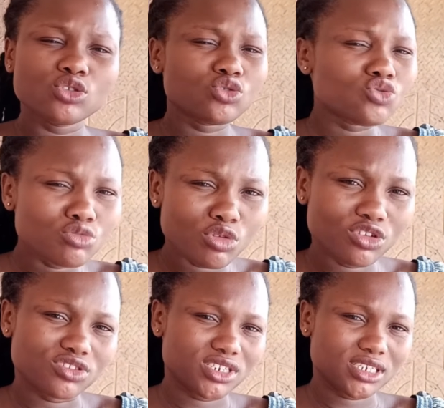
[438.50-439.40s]
too
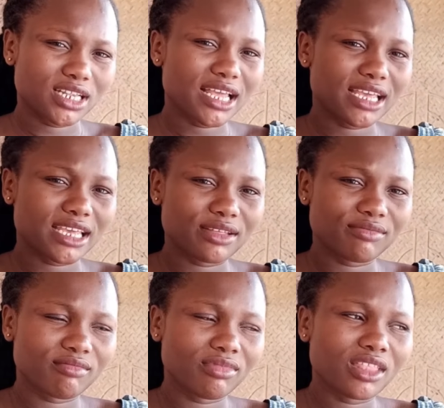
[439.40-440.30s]
much. Like,
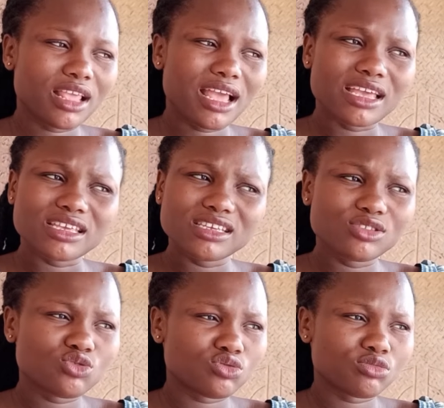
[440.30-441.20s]
I
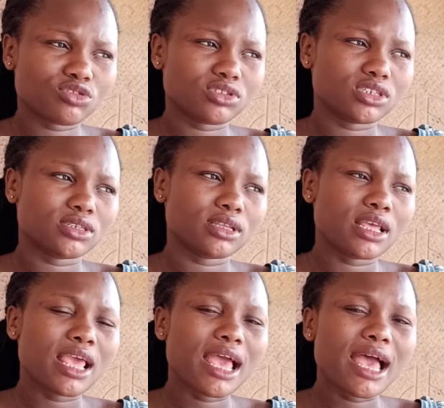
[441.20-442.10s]
eat too much.
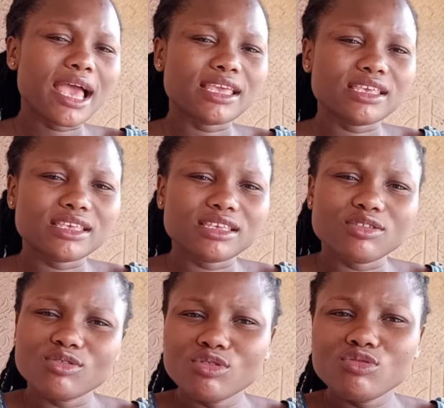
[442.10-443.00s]
I
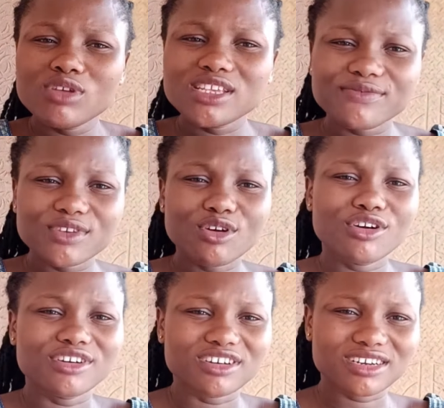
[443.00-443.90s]
always feel
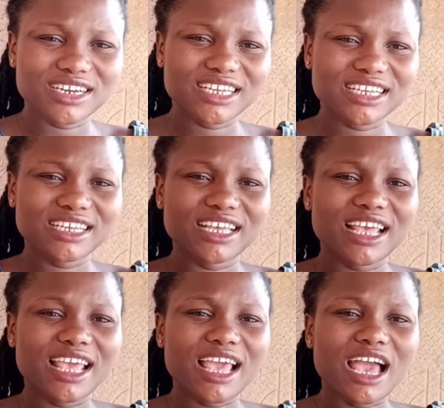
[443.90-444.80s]
hungry.
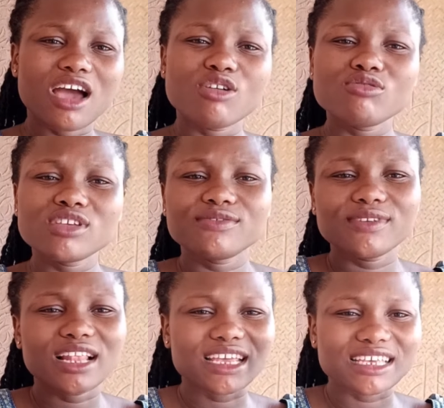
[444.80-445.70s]
I always
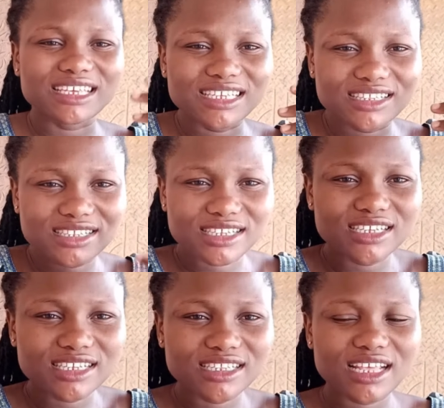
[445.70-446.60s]
feel like
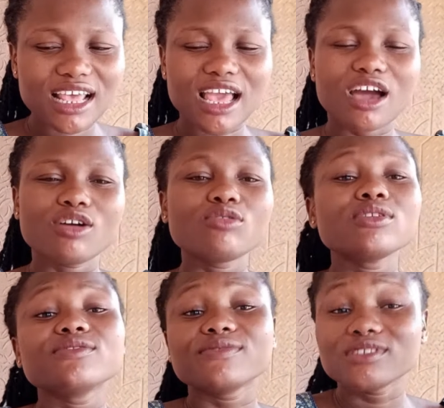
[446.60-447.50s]
eating. I
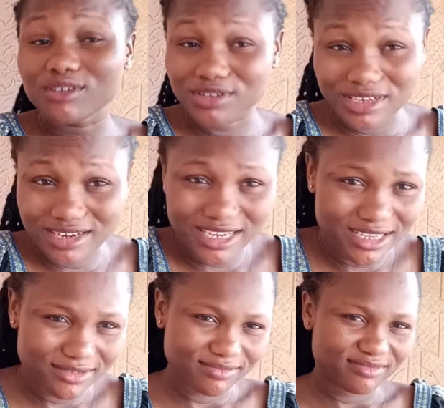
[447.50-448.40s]
always feel hungry.
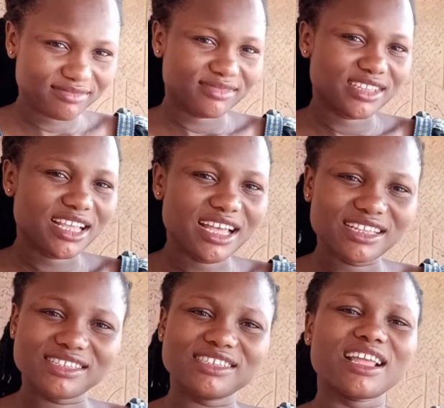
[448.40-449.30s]

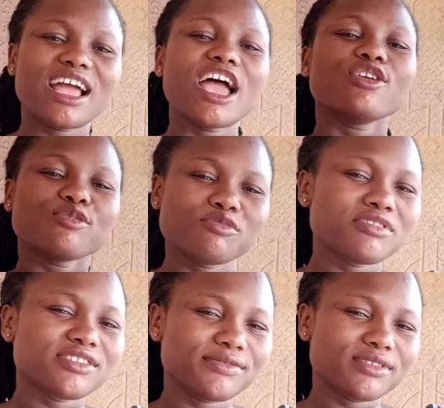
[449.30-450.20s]
As in, I
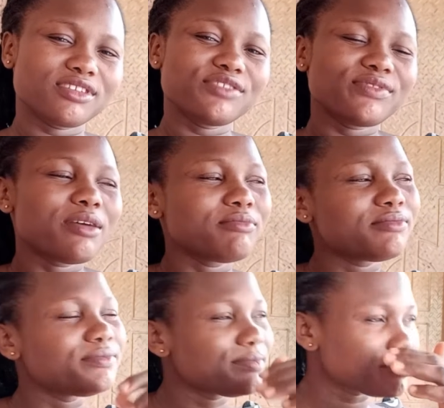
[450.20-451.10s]
always feel, if I'm